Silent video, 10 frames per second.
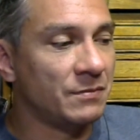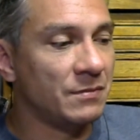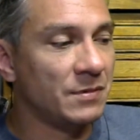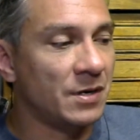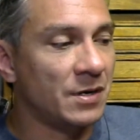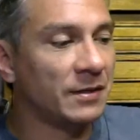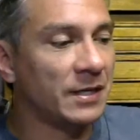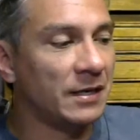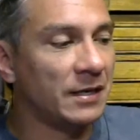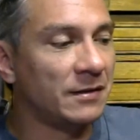
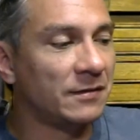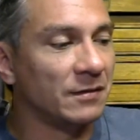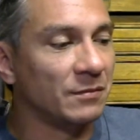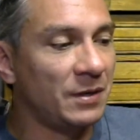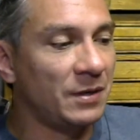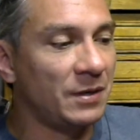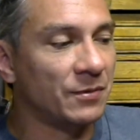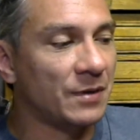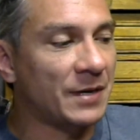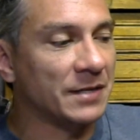killing innocent
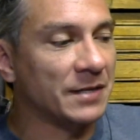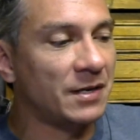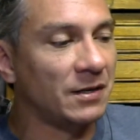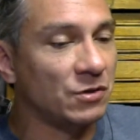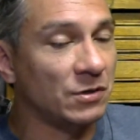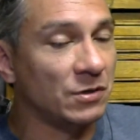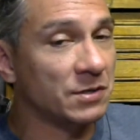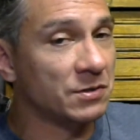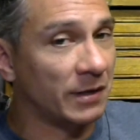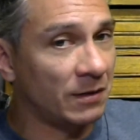people. I'm not saying you should
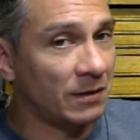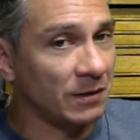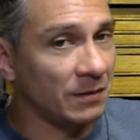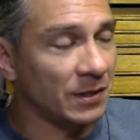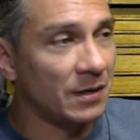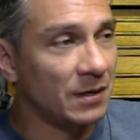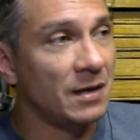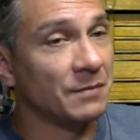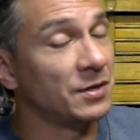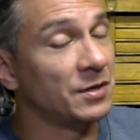necessarily kill anybody.
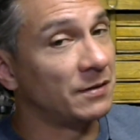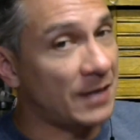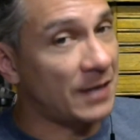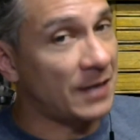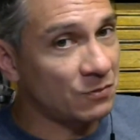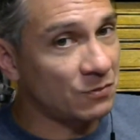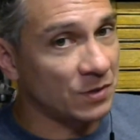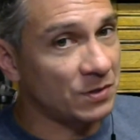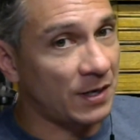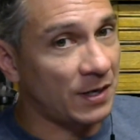I'm saying that's
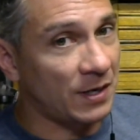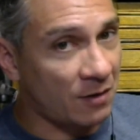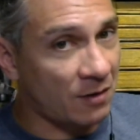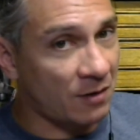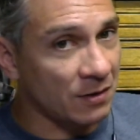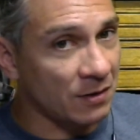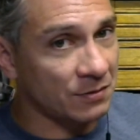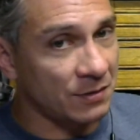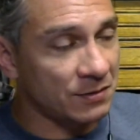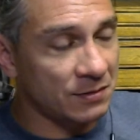what's going to
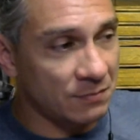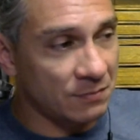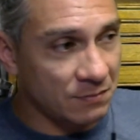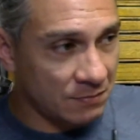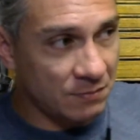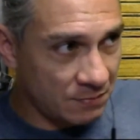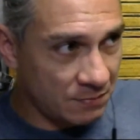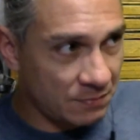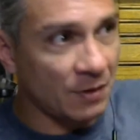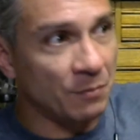cause
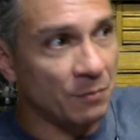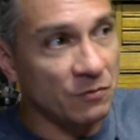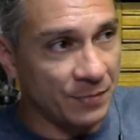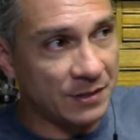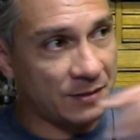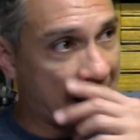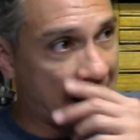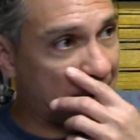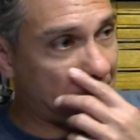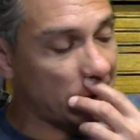the movement to
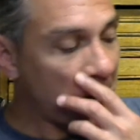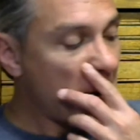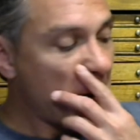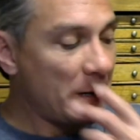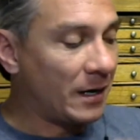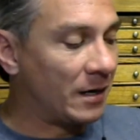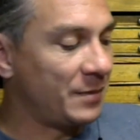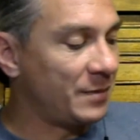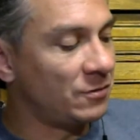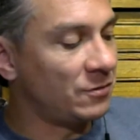happen
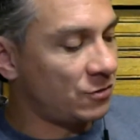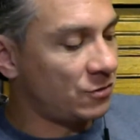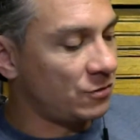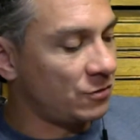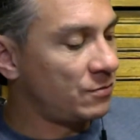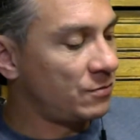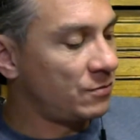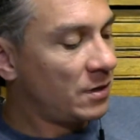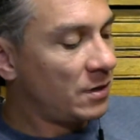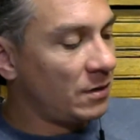into
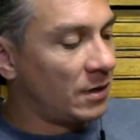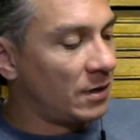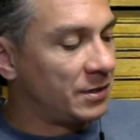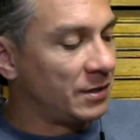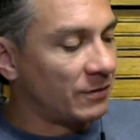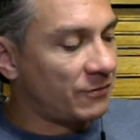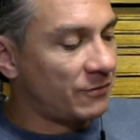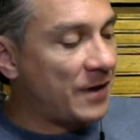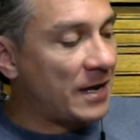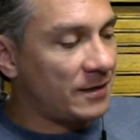a different
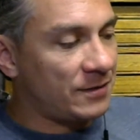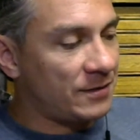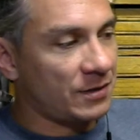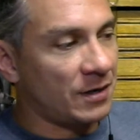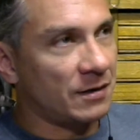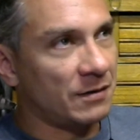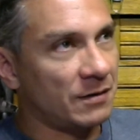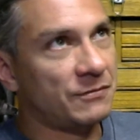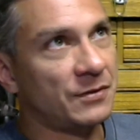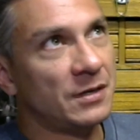phase of